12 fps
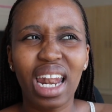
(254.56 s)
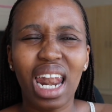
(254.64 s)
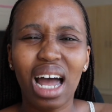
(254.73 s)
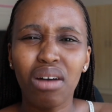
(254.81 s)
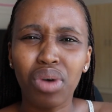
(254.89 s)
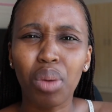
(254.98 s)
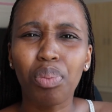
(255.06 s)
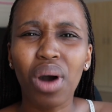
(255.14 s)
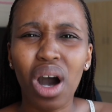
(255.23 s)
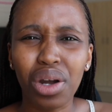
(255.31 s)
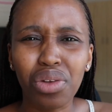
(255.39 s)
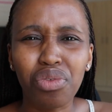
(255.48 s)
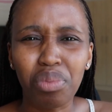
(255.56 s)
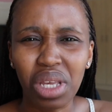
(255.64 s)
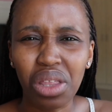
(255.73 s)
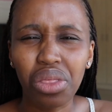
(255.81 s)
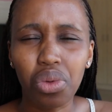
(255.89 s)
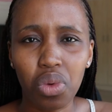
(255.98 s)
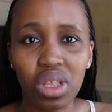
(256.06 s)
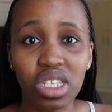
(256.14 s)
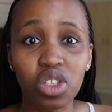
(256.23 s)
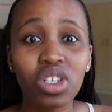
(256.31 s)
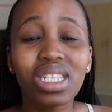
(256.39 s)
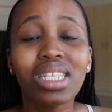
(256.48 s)
love a part of me through
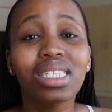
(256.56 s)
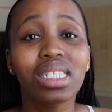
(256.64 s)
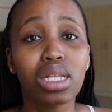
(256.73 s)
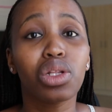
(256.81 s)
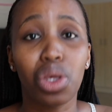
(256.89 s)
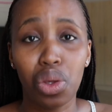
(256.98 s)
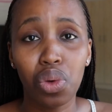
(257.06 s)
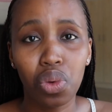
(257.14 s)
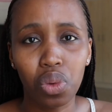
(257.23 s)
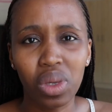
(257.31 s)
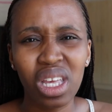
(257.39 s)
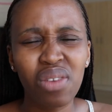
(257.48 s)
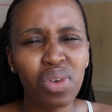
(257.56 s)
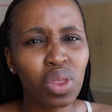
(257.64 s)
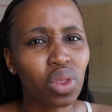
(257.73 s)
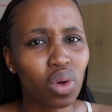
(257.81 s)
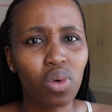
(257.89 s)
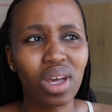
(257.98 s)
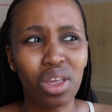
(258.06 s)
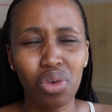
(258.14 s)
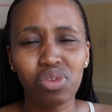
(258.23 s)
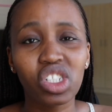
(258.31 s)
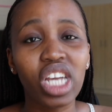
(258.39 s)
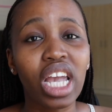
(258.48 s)
this, because it's still you, even though
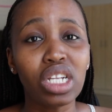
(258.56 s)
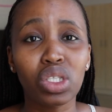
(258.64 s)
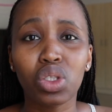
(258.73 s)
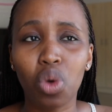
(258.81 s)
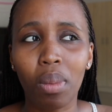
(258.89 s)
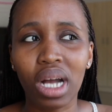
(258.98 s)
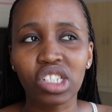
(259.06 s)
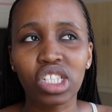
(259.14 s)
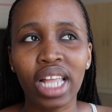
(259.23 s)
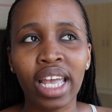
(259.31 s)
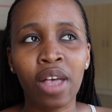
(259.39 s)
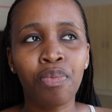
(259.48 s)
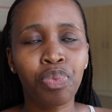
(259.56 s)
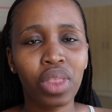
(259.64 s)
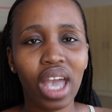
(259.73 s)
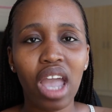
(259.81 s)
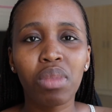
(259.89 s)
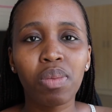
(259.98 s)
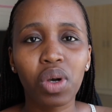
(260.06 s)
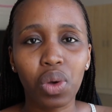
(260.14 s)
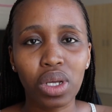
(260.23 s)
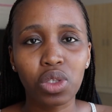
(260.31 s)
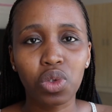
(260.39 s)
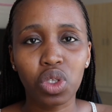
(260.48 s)
you've changed so much. Like I remember
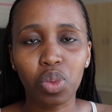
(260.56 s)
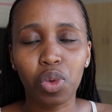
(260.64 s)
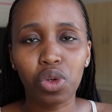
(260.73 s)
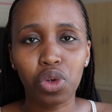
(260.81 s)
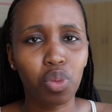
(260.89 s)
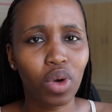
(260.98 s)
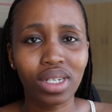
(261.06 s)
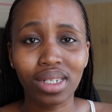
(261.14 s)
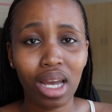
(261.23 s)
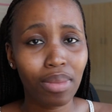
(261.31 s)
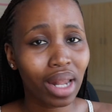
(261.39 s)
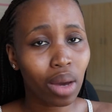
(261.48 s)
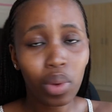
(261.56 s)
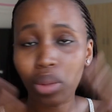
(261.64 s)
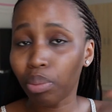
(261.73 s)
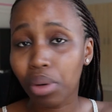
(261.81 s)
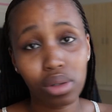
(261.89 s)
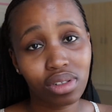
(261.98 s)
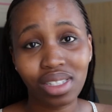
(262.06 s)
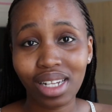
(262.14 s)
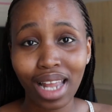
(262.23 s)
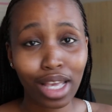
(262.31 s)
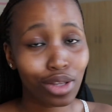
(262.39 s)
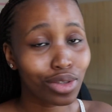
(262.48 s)
going to a support group one time and I went bald.
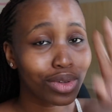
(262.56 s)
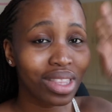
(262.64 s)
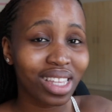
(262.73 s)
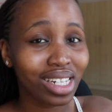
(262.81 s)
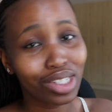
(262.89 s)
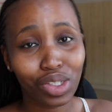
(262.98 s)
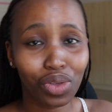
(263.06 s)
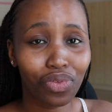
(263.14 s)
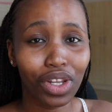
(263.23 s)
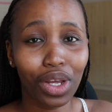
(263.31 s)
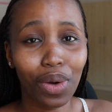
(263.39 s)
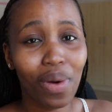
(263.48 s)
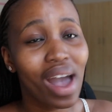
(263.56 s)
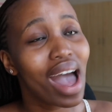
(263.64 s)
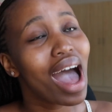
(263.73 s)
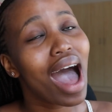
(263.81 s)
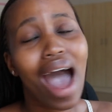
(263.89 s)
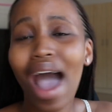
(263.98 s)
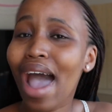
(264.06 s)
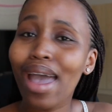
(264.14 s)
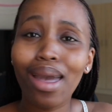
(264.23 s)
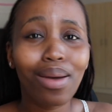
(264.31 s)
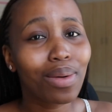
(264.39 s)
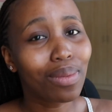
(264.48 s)
Like you saw in the initial video,
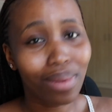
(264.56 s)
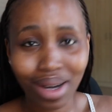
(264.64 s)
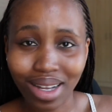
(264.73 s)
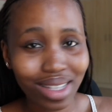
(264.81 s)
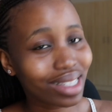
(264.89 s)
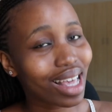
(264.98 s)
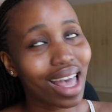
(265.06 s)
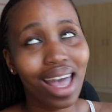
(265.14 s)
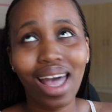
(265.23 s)
I was